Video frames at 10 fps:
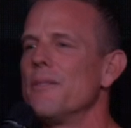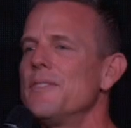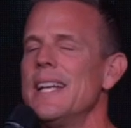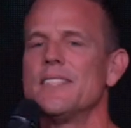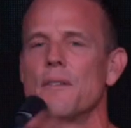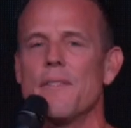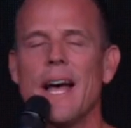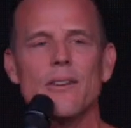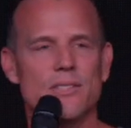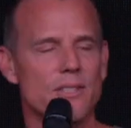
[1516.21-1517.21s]
of tens of
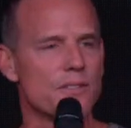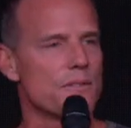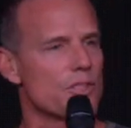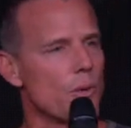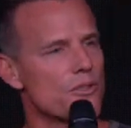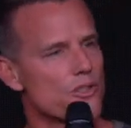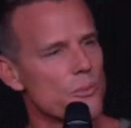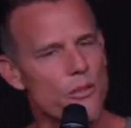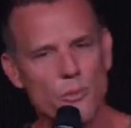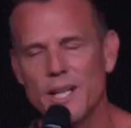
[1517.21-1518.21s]
thousands of soldiers
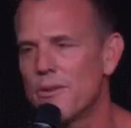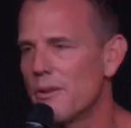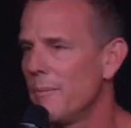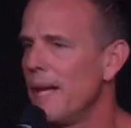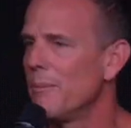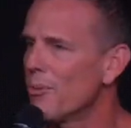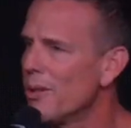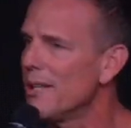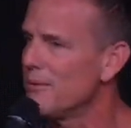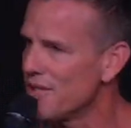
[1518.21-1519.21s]
with 300 men, but
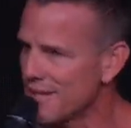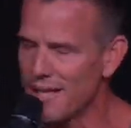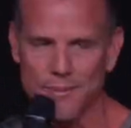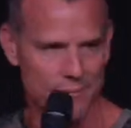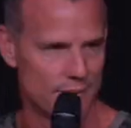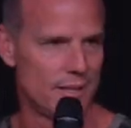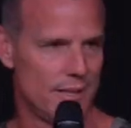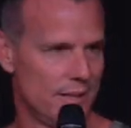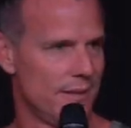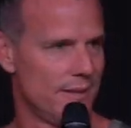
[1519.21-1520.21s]
really it was just him.
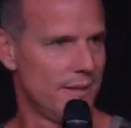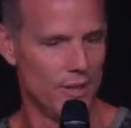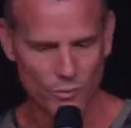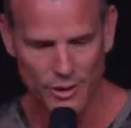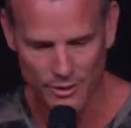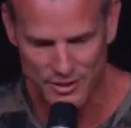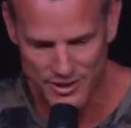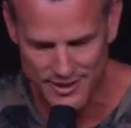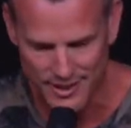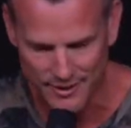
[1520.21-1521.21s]
Really, it was
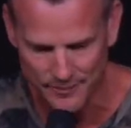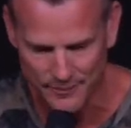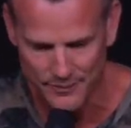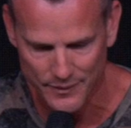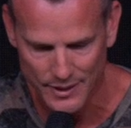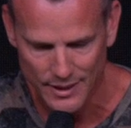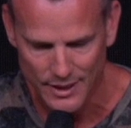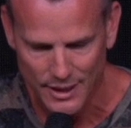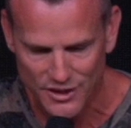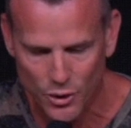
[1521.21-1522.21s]
just him.
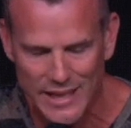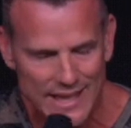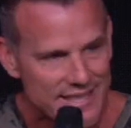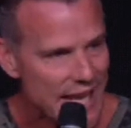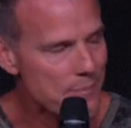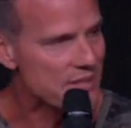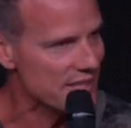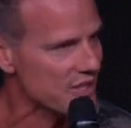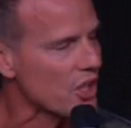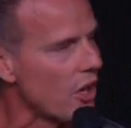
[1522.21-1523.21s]
So he accepts
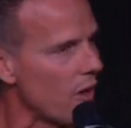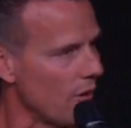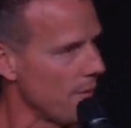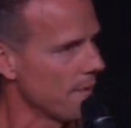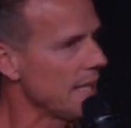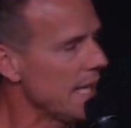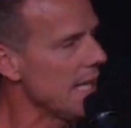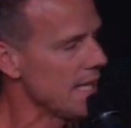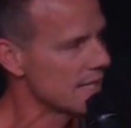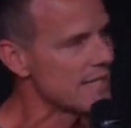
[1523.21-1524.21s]
this call.
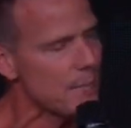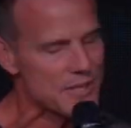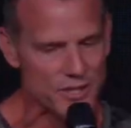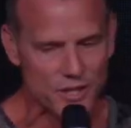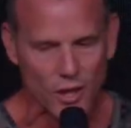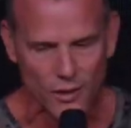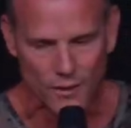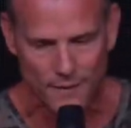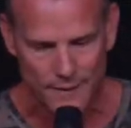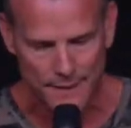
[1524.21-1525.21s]
Gideon accepts this
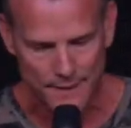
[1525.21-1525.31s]
call.